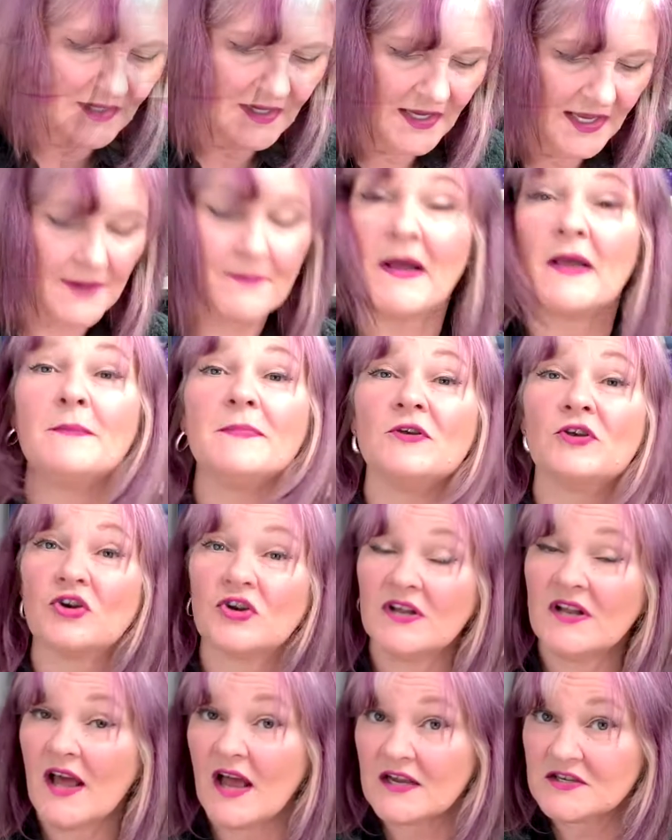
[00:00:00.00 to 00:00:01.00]
It might be
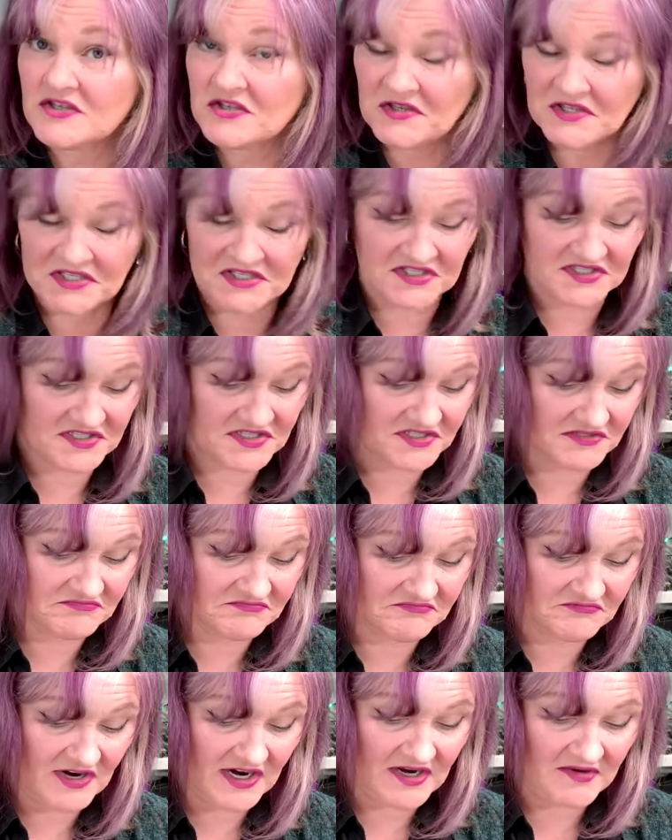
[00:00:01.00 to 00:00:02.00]
good actually just to
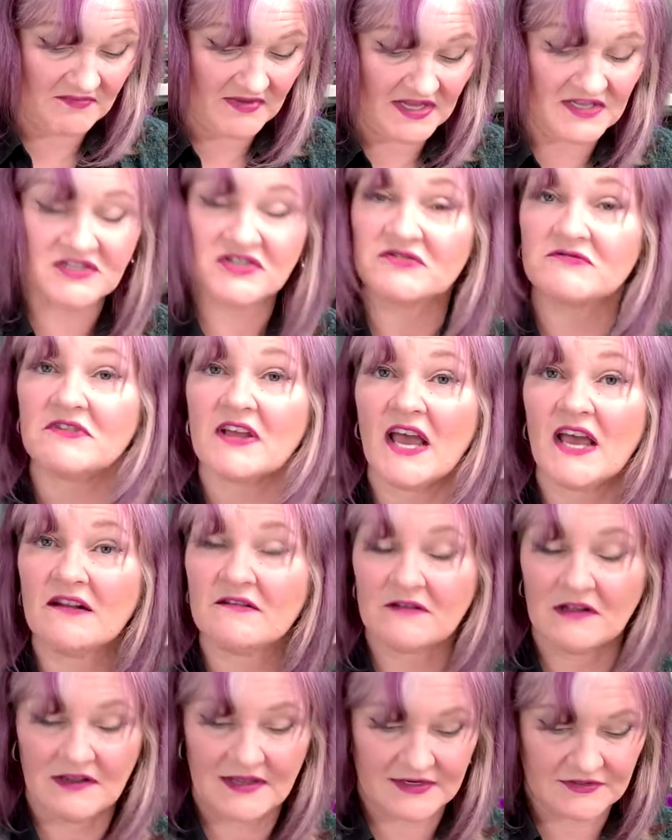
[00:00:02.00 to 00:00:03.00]
recommend you get
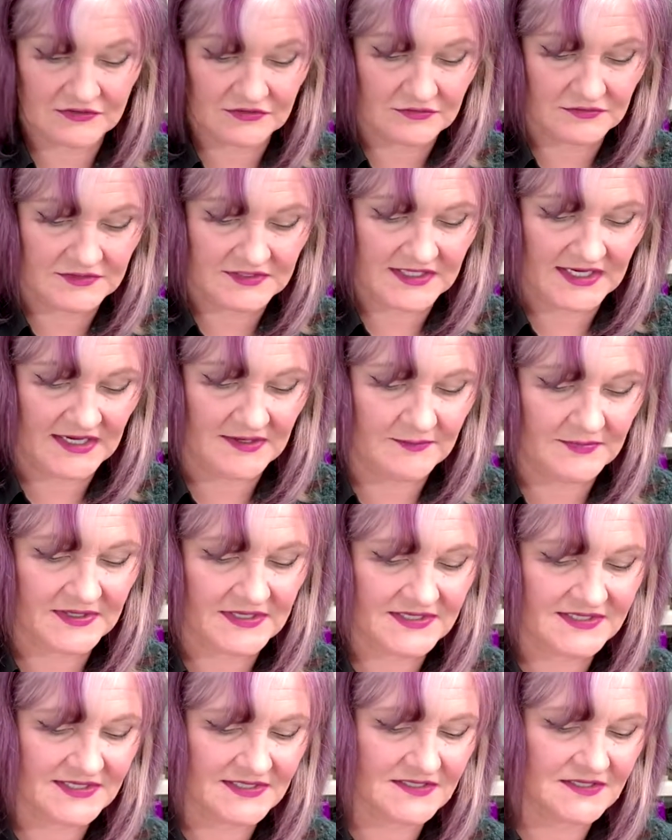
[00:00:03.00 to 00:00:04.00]
electrical tape,
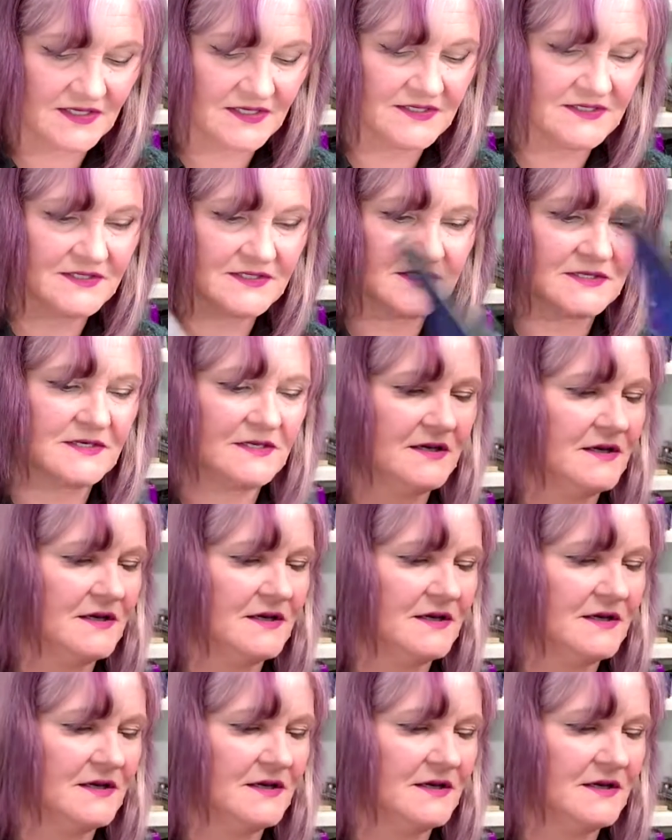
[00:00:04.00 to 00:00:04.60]
because it does